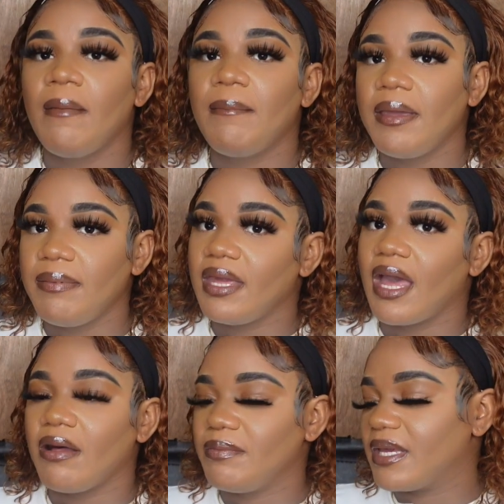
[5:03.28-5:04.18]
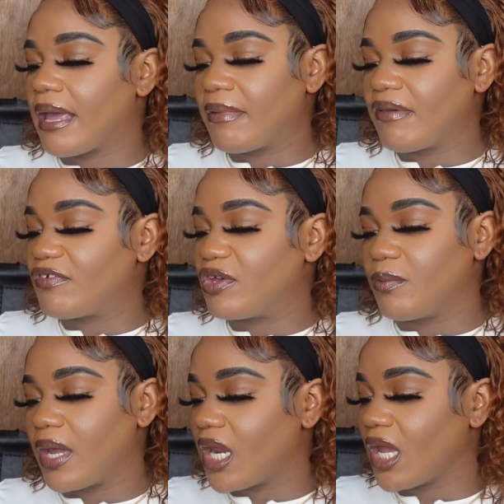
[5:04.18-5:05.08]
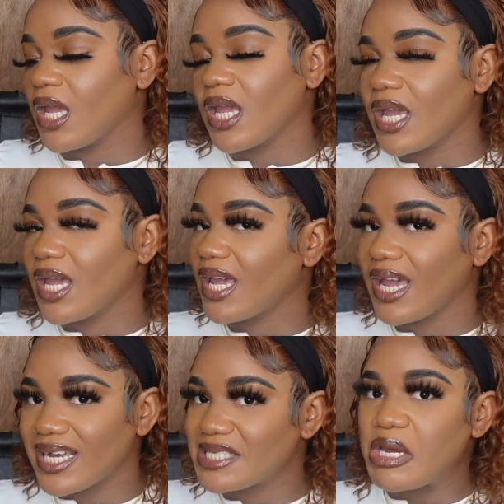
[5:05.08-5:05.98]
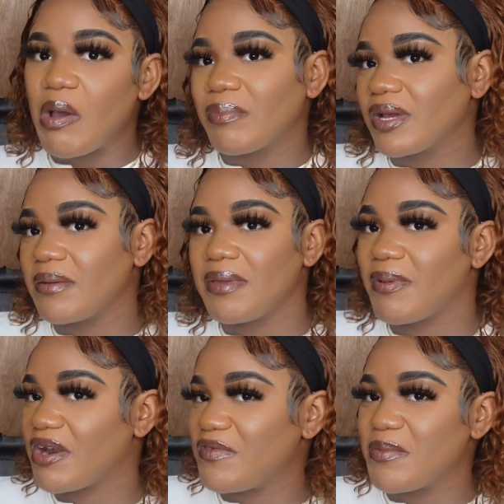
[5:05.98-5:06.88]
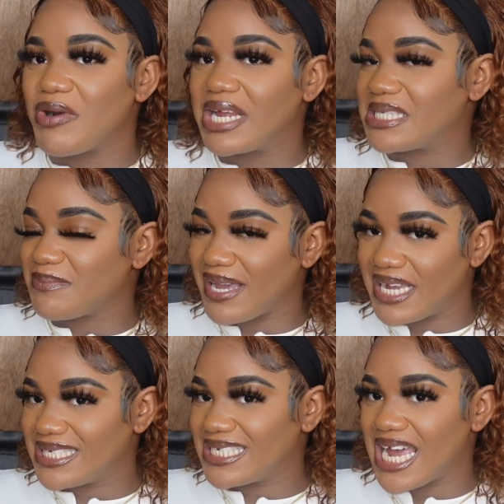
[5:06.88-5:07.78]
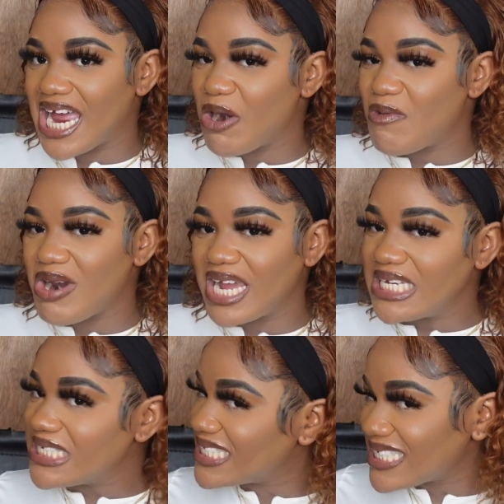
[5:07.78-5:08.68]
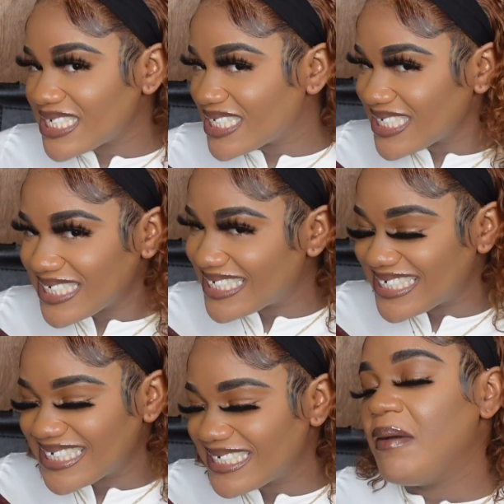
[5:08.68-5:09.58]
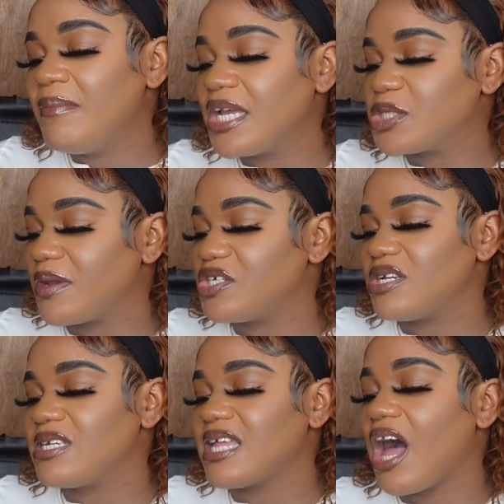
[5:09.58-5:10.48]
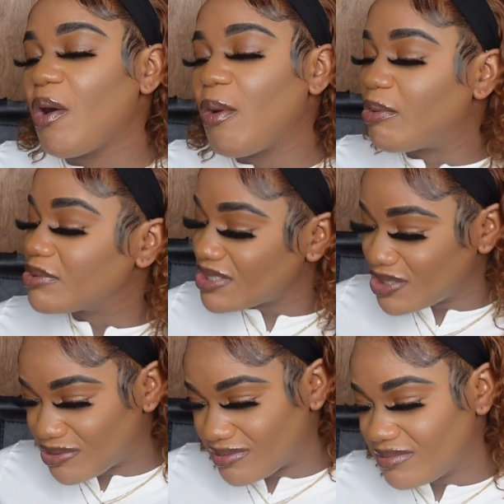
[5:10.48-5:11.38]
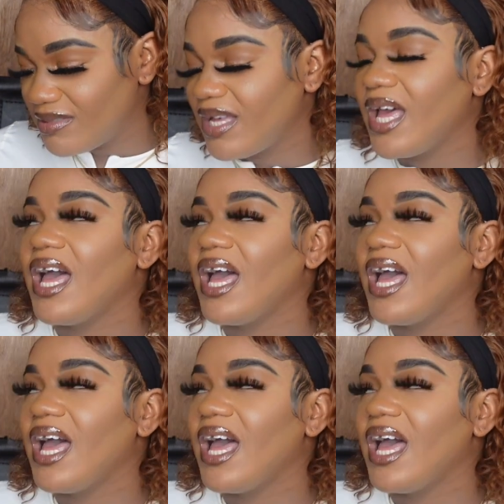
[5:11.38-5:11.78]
Baby, I'll be coming for your wedding because I know I'm going to be part of your bridesmaid, right? Next question is, how old are you?